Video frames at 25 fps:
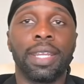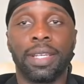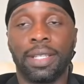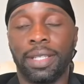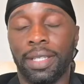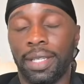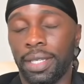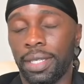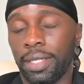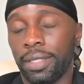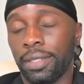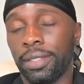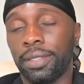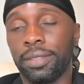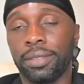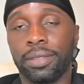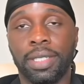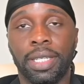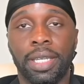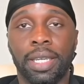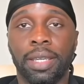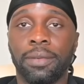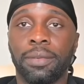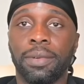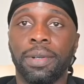of like,
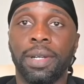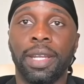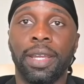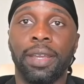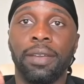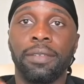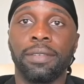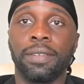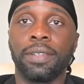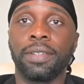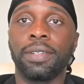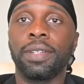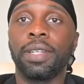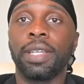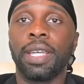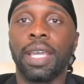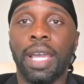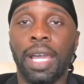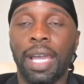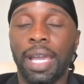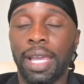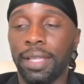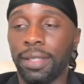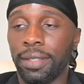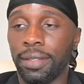okay, whatever.
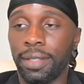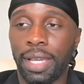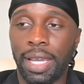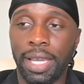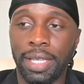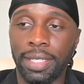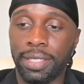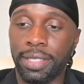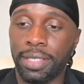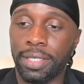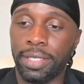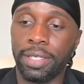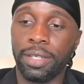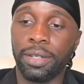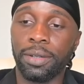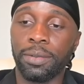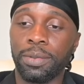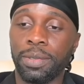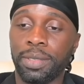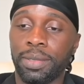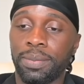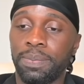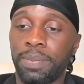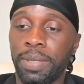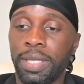I still
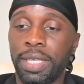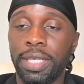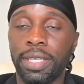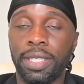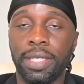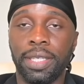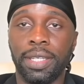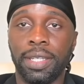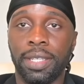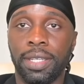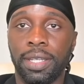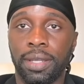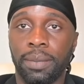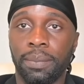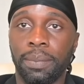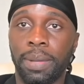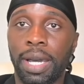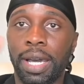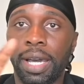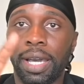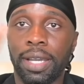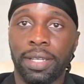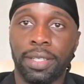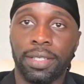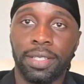was peeking in the
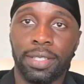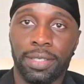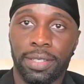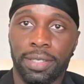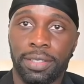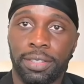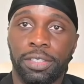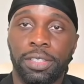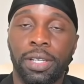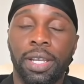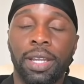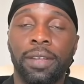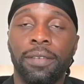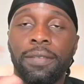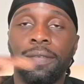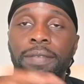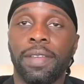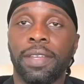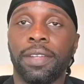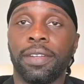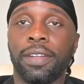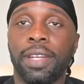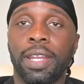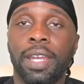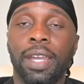box and trying to
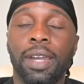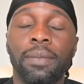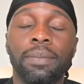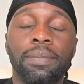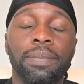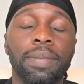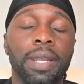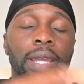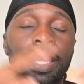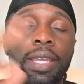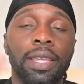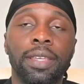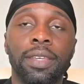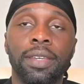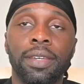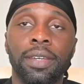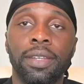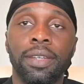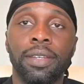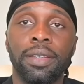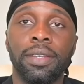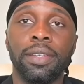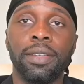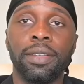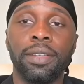figure it out, but I
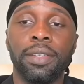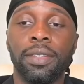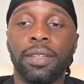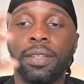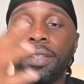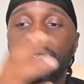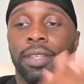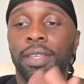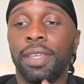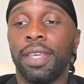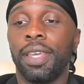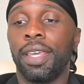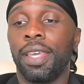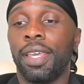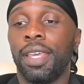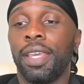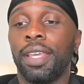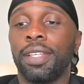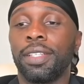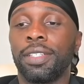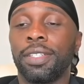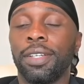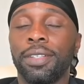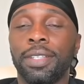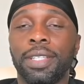couldn't.
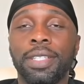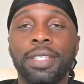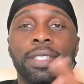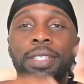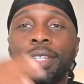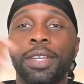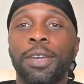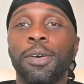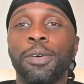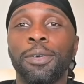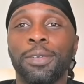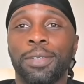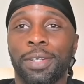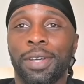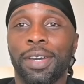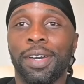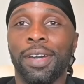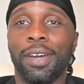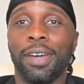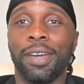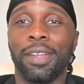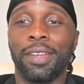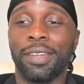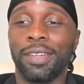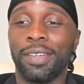So this goes
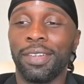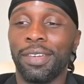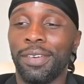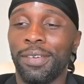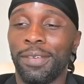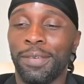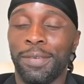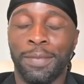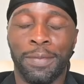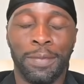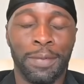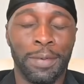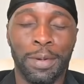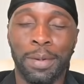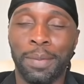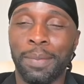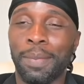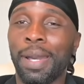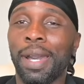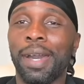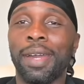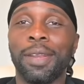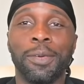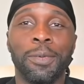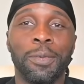on for
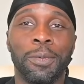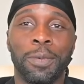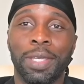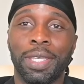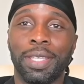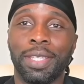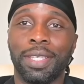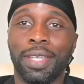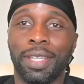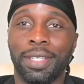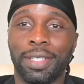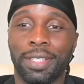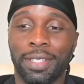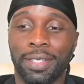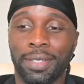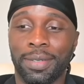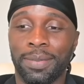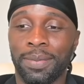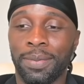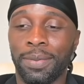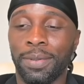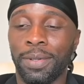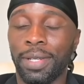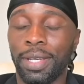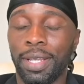about a week at
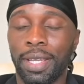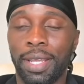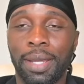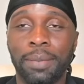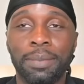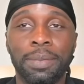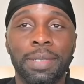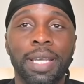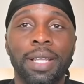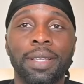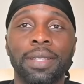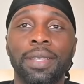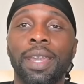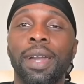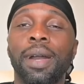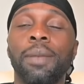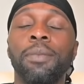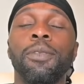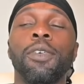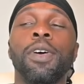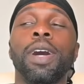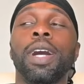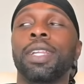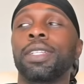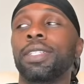this point. And I'm telling you, I'm
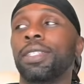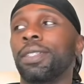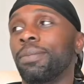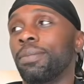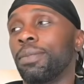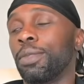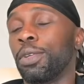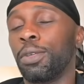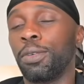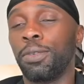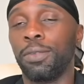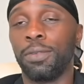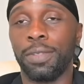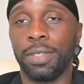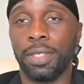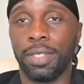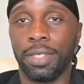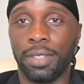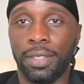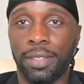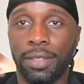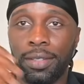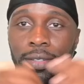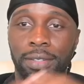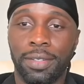watching
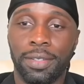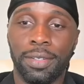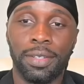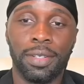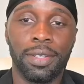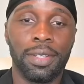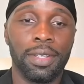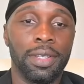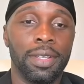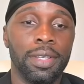movies,